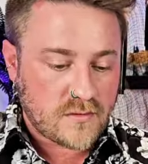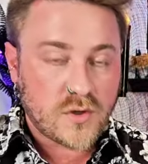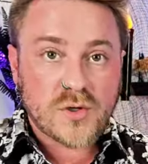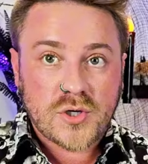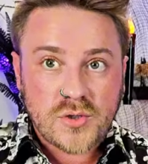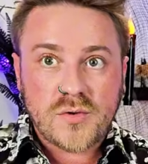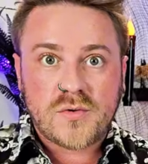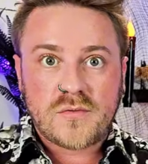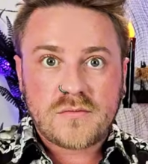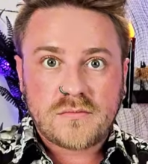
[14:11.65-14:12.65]
You're
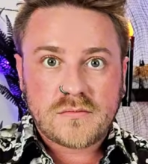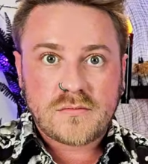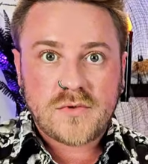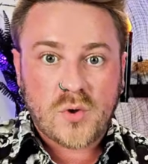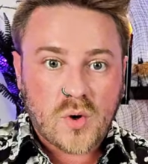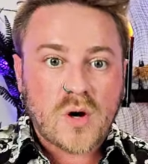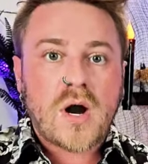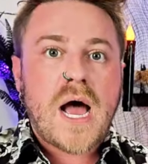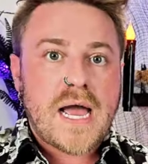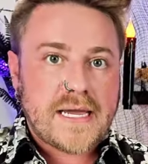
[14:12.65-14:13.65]
you, your
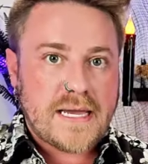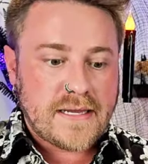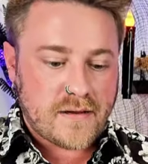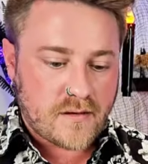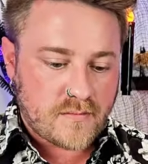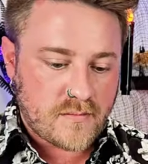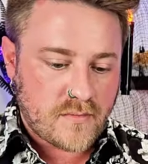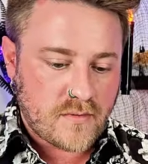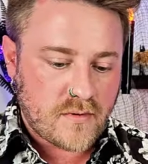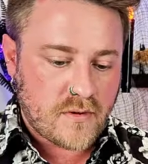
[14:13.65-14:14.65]
I am.
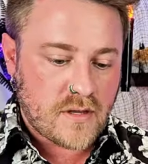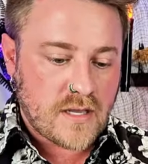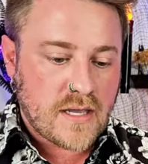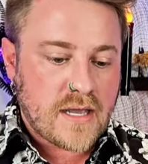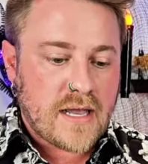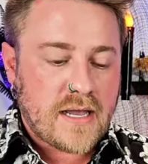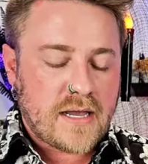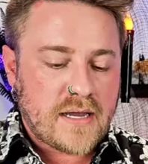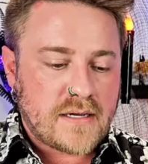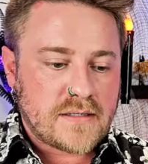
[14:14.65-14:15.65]

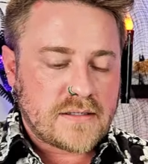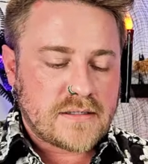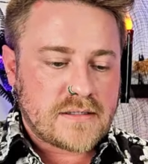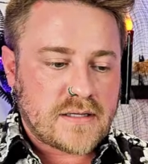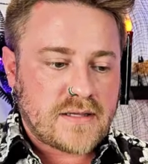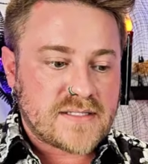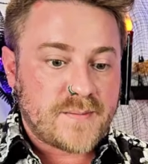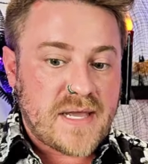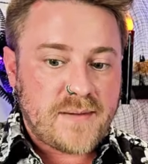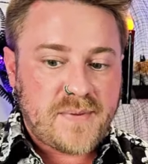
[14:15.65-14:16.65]
And this
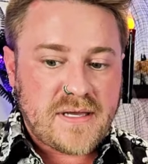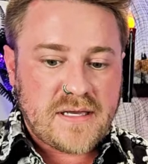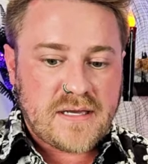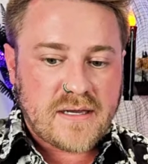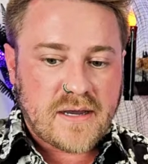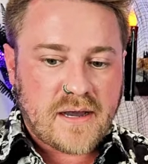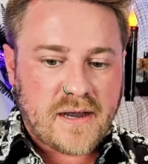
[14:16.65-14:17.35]
may be,